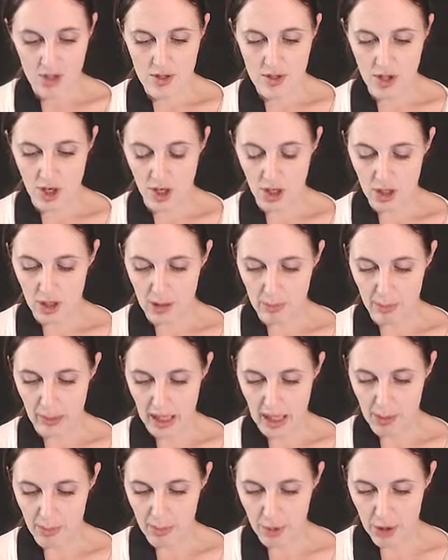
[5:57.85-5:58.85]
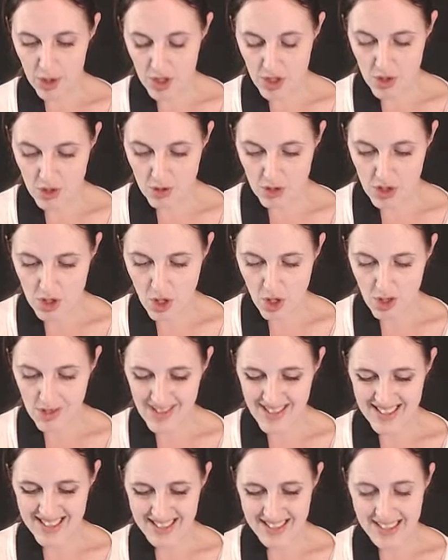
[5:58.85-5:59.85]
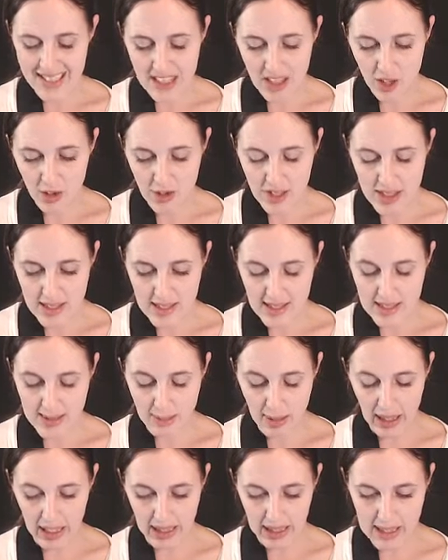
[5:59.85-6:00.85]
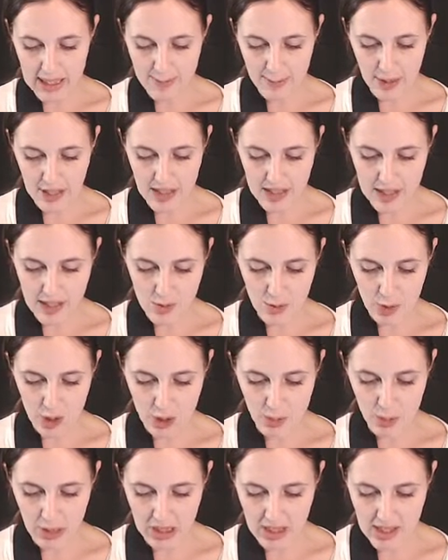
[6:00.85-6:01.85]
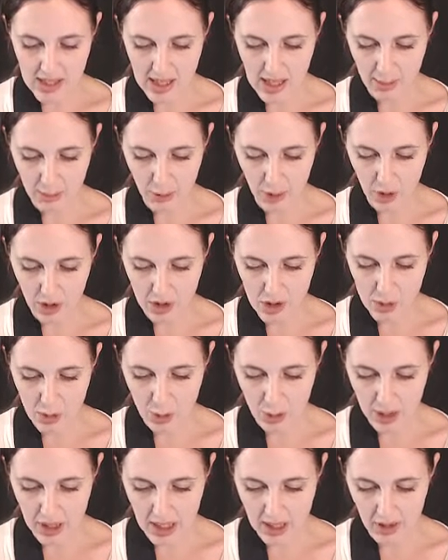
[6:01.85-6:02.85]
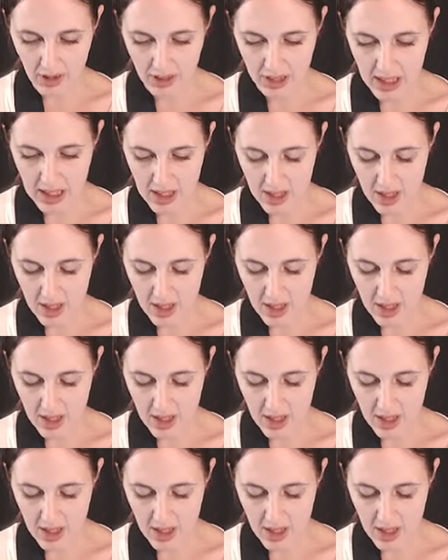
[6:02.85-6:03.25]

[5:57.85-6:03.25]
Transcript: So my purchase returns decreases my expenses, which means I'm going to put that on